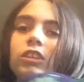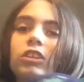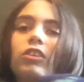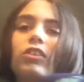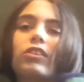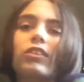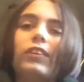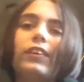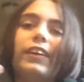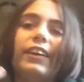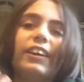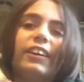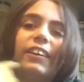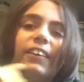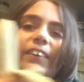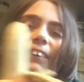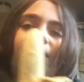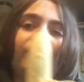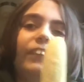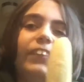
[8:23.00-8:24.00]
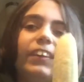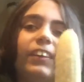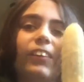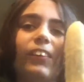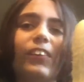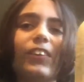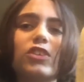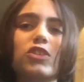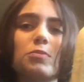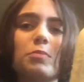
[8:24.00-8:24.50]
So I
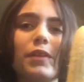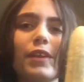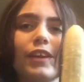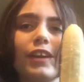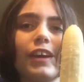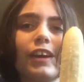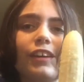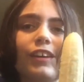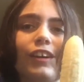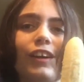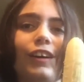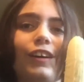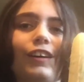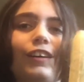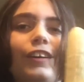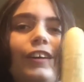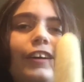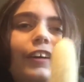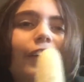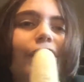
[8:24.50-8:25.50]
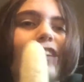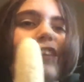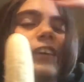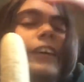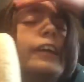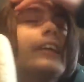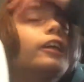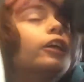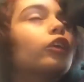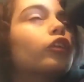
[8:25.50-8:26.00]
unpeeled this banana, and
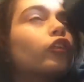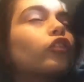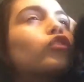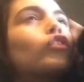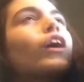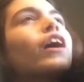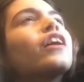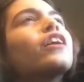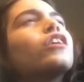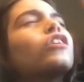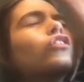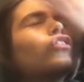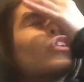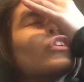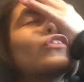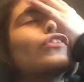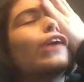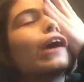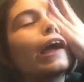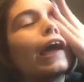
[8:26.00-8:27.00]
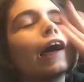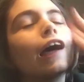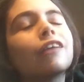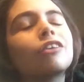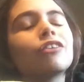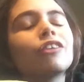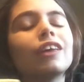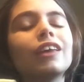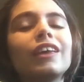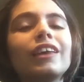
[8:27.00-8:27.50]
the challenge is I had
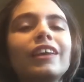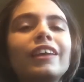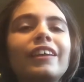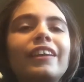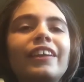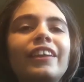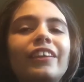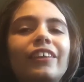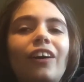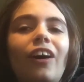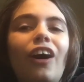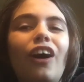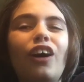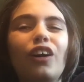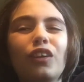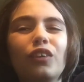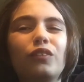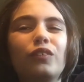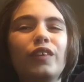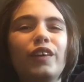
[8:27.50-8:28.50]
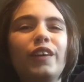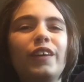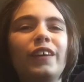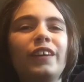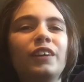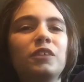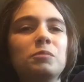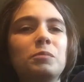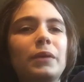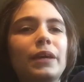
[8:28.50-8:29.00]
to eat all of it
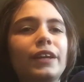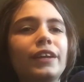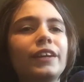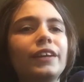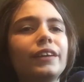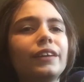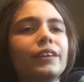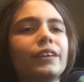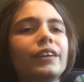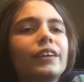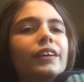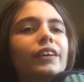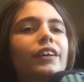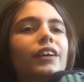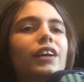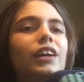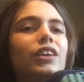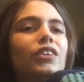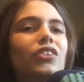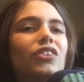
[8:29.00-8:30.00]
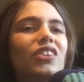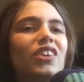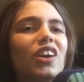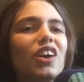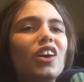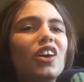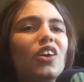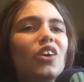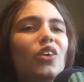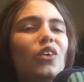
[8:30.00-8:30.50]
in a minute.
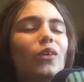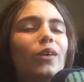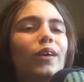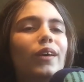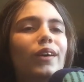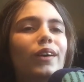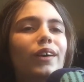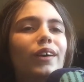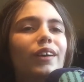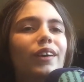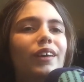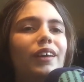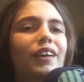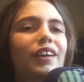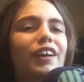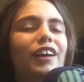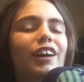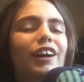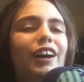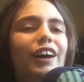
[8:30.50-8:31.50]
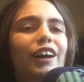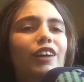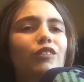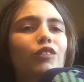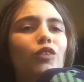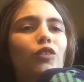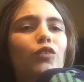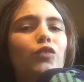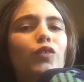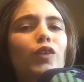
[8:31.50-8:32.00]
So I have
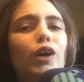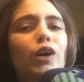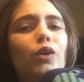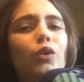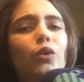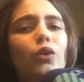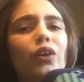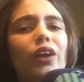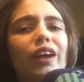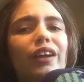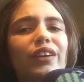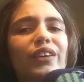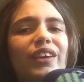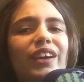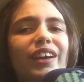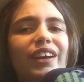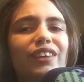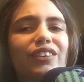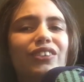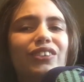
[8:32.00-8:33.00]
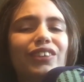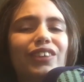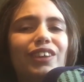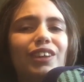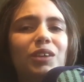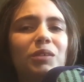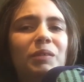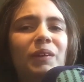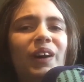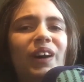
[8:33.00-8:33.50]
a phone that you can't
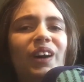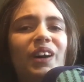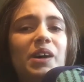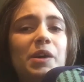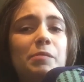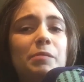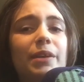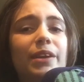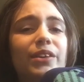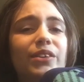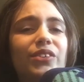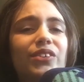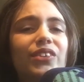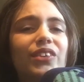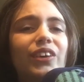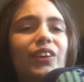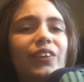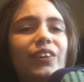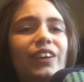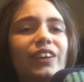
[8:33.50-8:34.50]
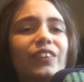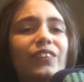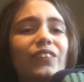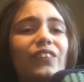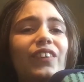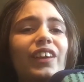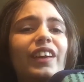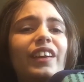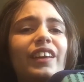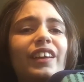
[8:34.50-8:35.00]
see, but I'm gonna start it
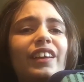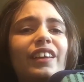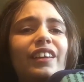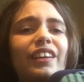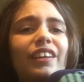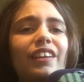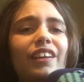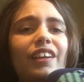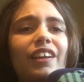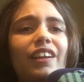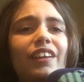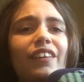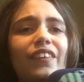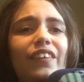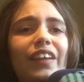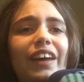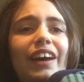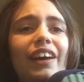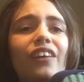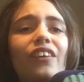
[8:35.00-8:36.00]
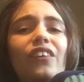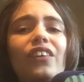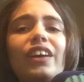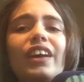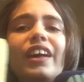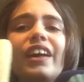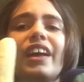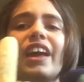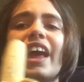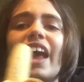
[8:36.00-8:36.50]
right now,
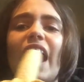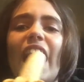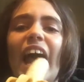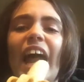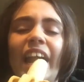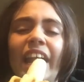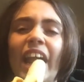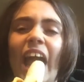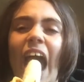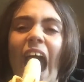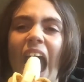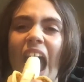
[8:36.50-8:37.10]
and.